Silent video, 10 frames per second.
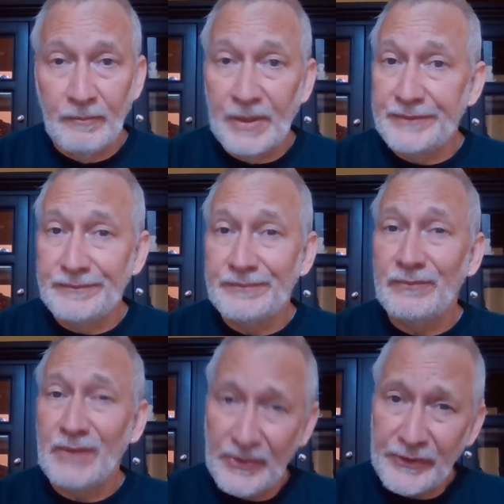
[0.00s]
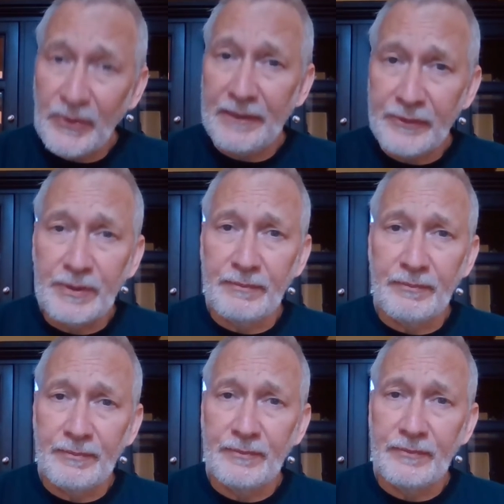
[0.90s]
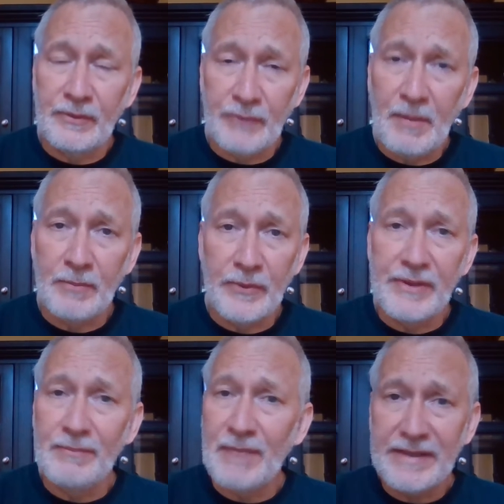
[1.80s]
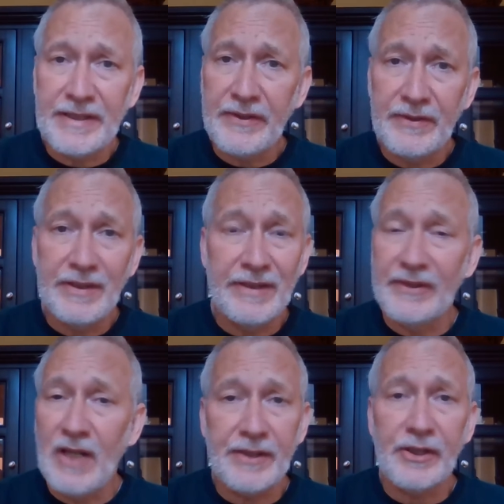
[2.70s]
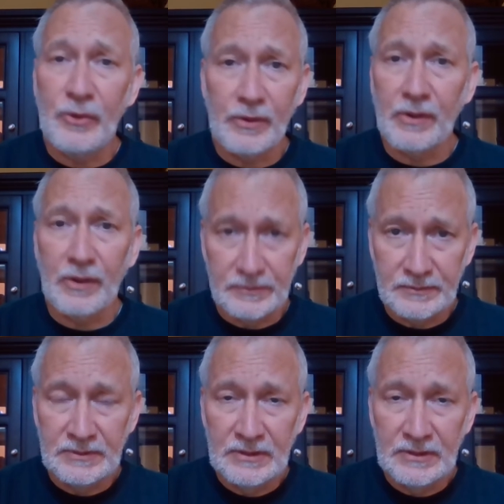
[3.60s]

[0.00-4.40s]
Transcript: But we also have to remember that meditation is not a cure-all.